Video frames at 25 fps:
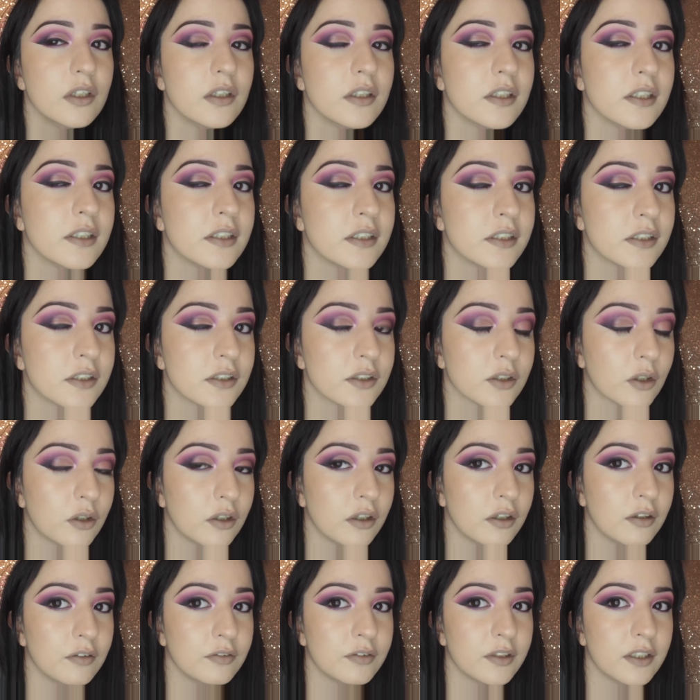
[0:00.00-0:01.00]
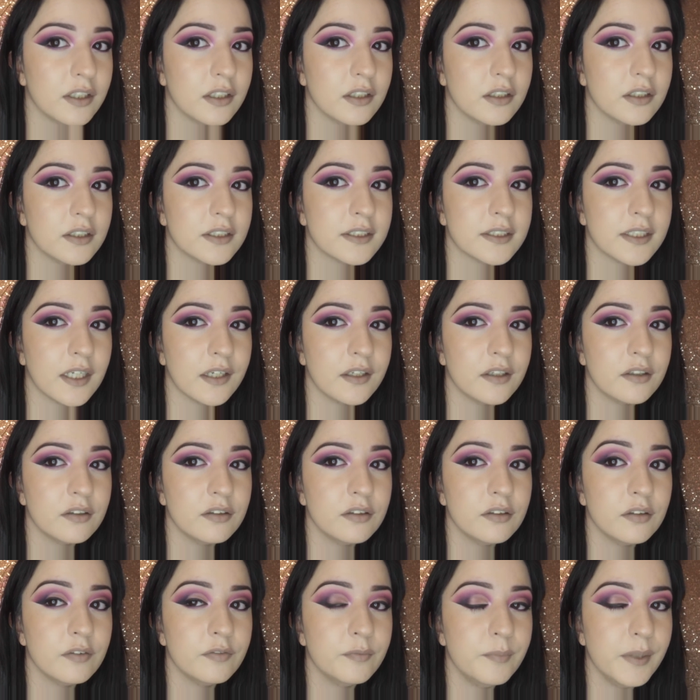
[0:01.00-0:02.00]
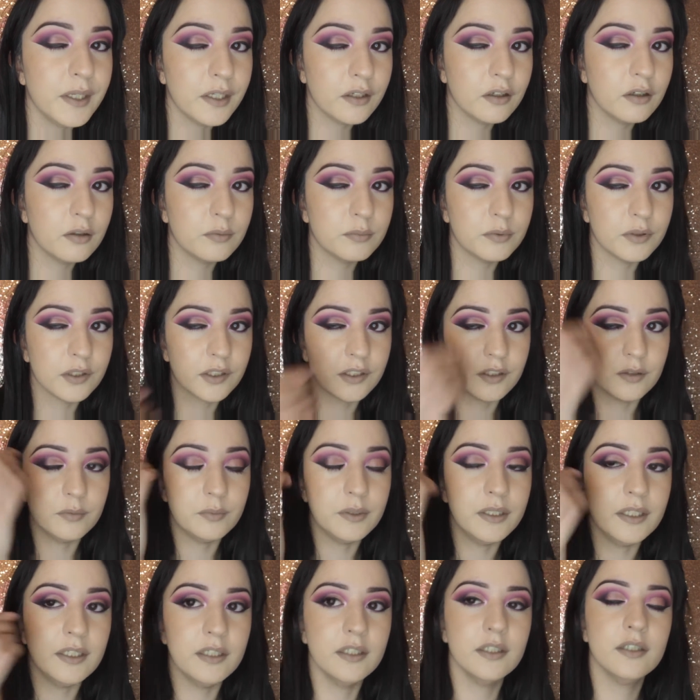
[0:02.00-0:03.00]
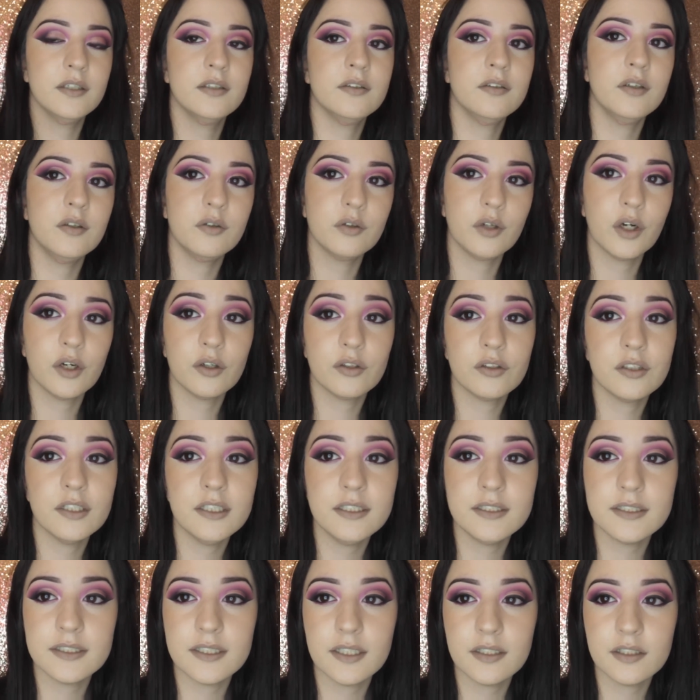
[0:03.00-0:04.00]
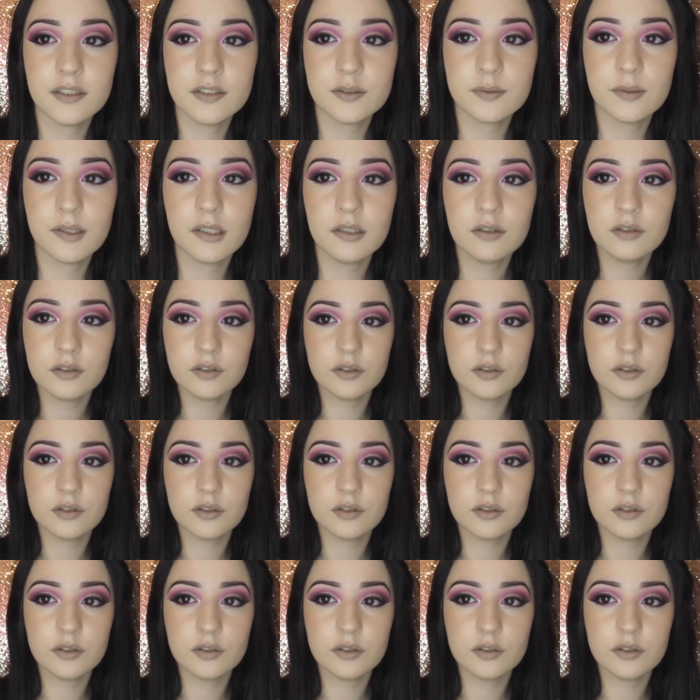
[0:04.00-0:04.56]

This sort of like style of makeup with the wee little cut crease thing as well.